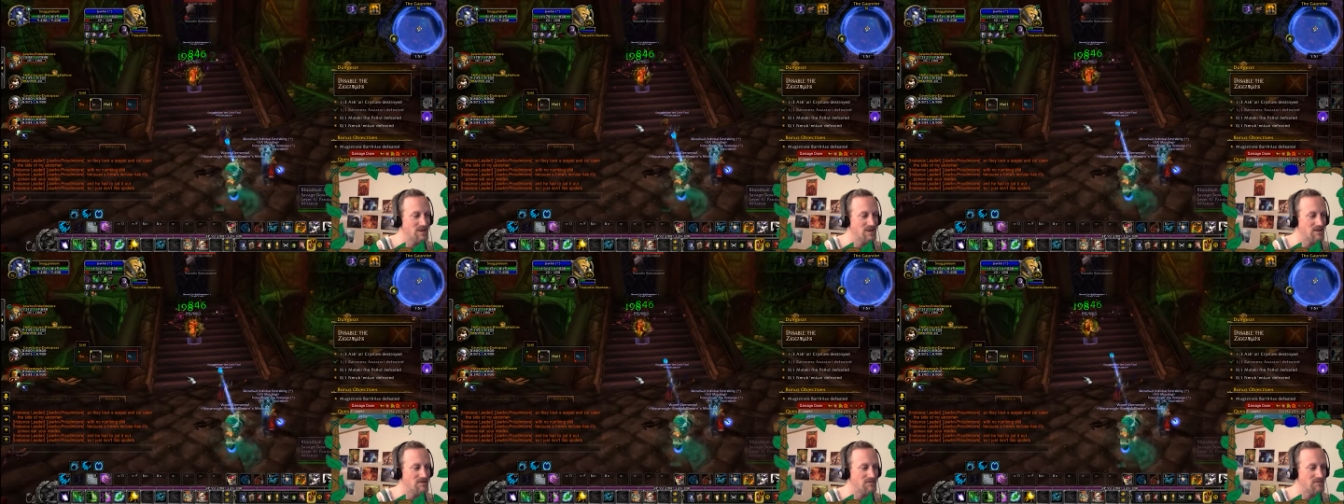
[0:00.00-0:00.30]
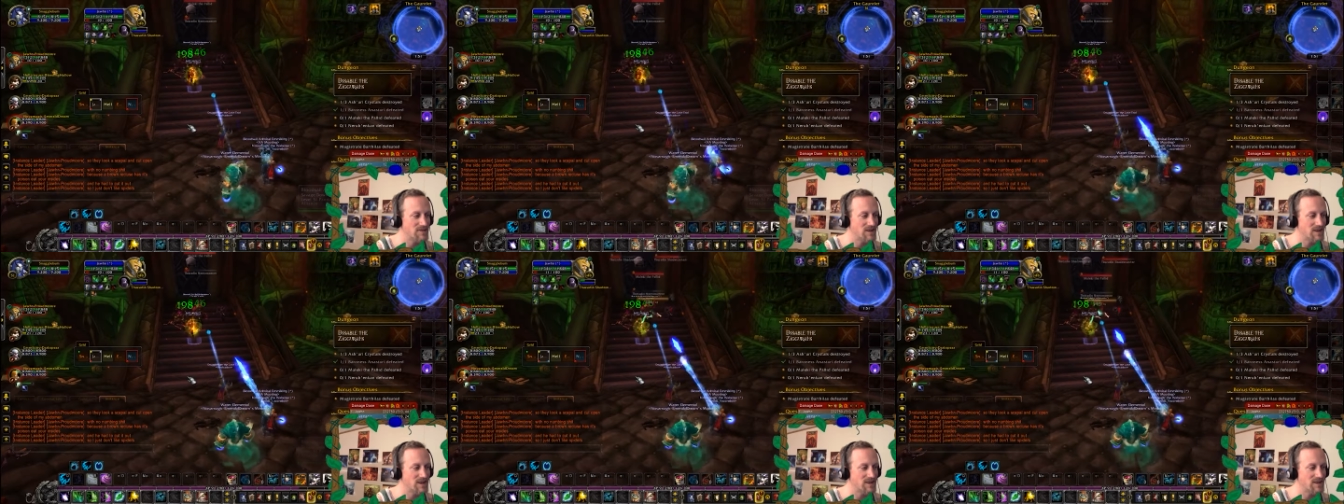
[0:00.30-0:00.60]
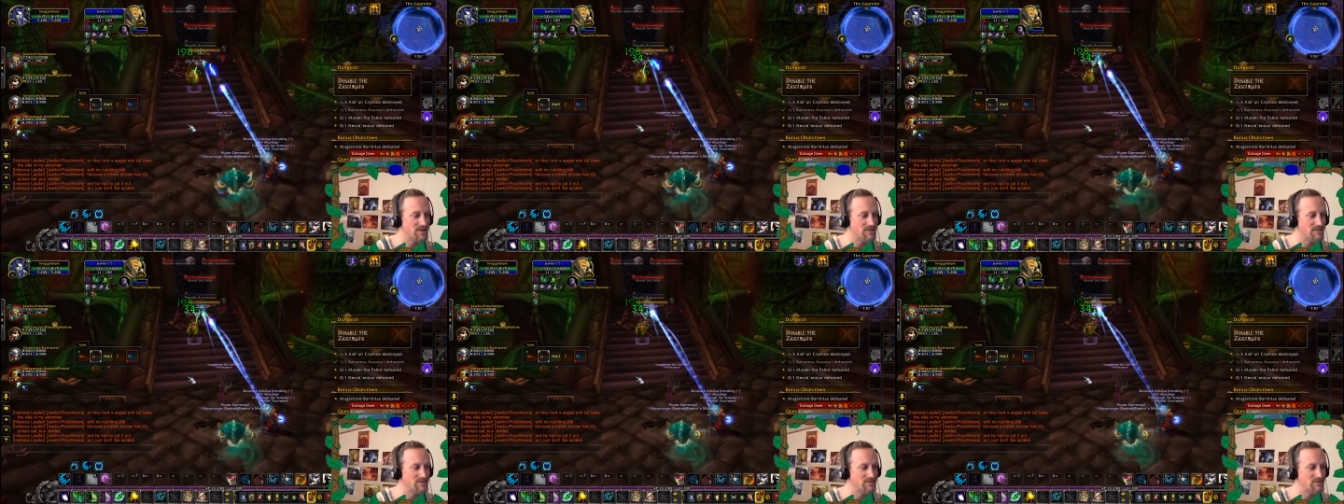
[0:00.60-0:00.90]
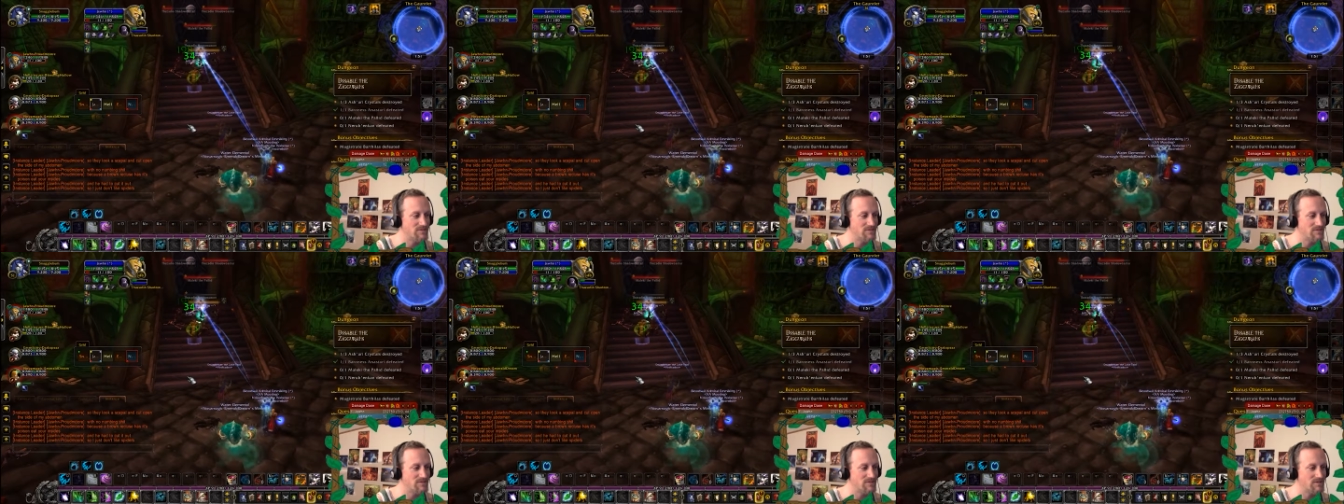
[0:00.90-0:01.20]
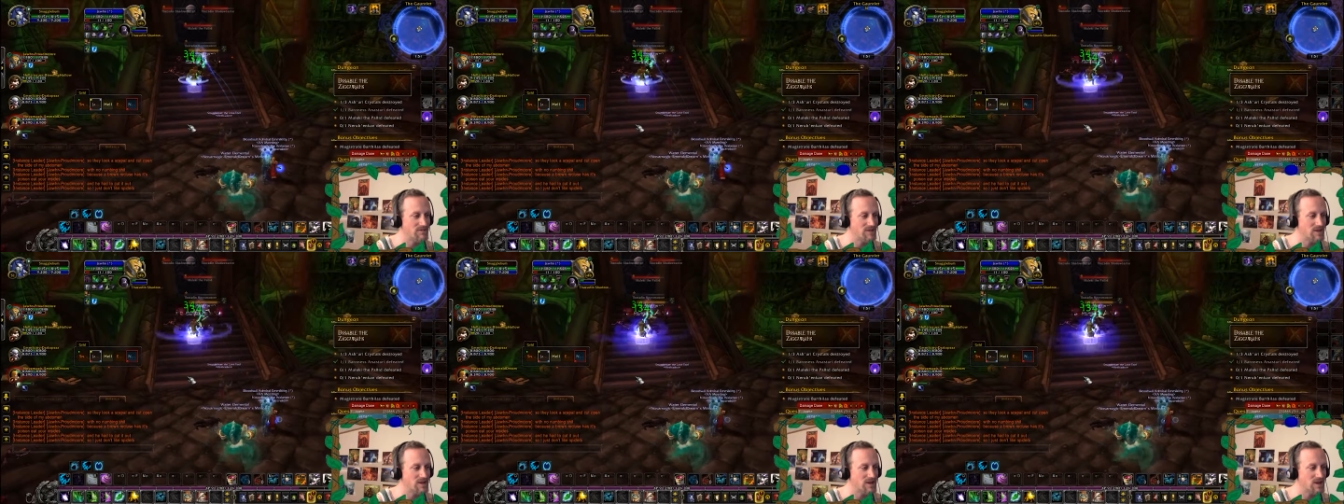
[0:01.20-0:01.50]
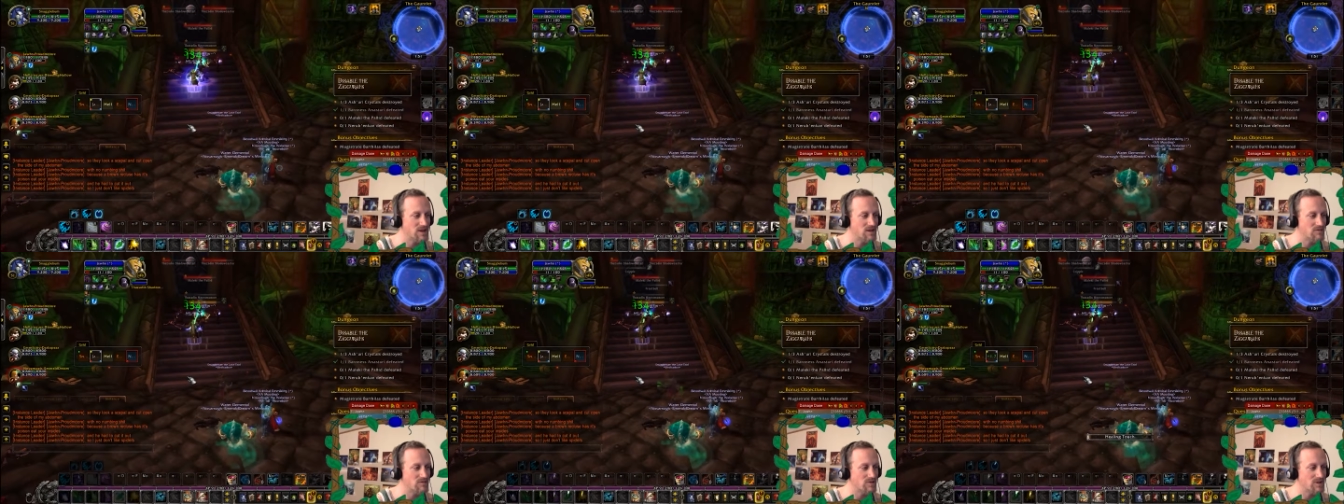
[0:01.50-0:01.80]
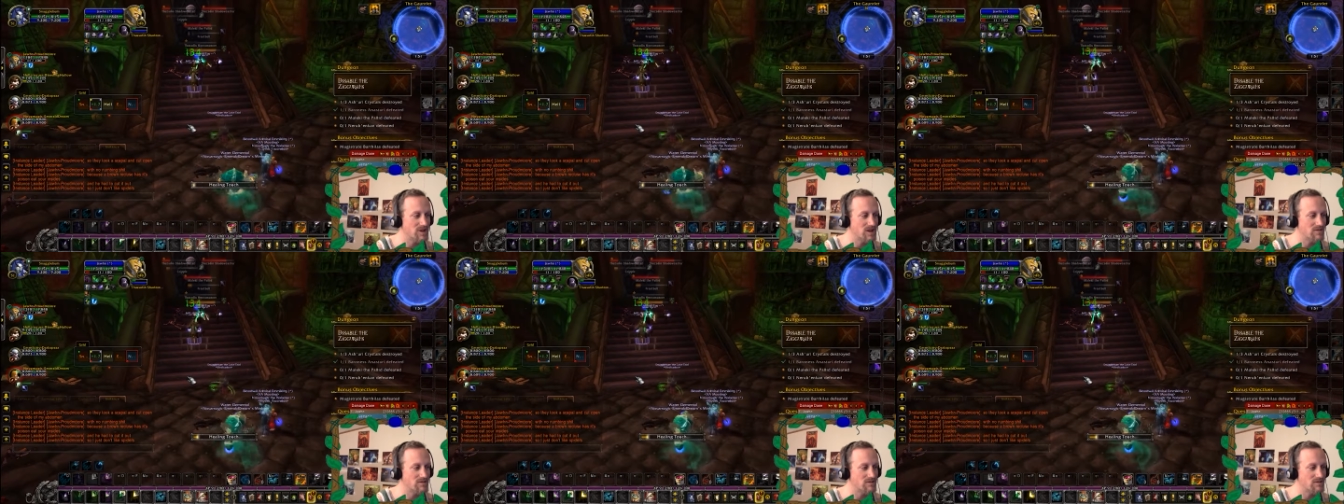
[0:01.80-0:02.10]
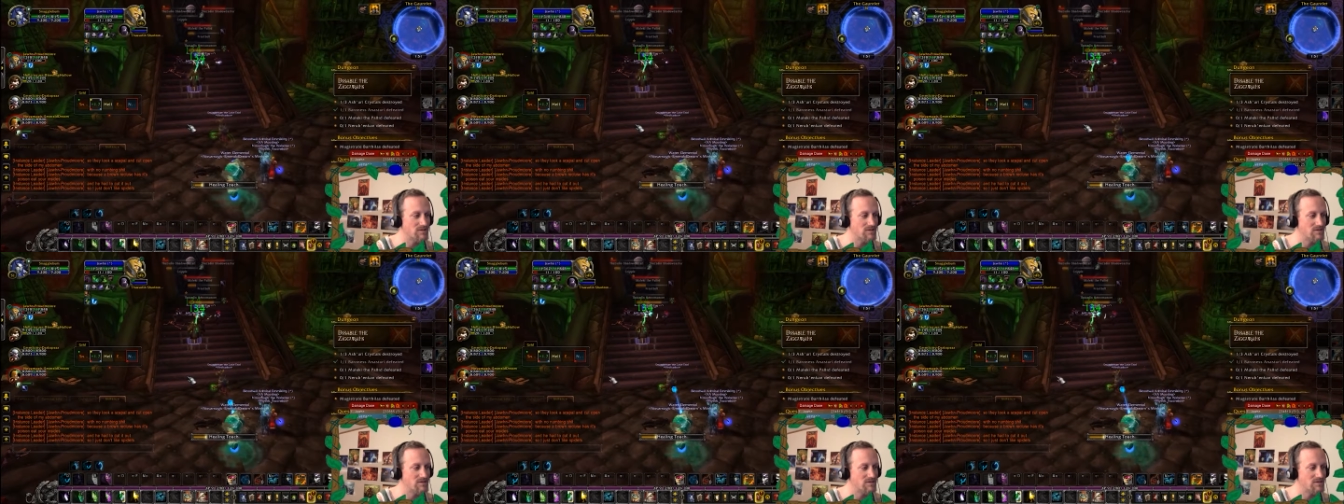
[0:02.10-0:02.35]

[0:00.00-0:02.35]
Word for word: the fucking thing or whatever.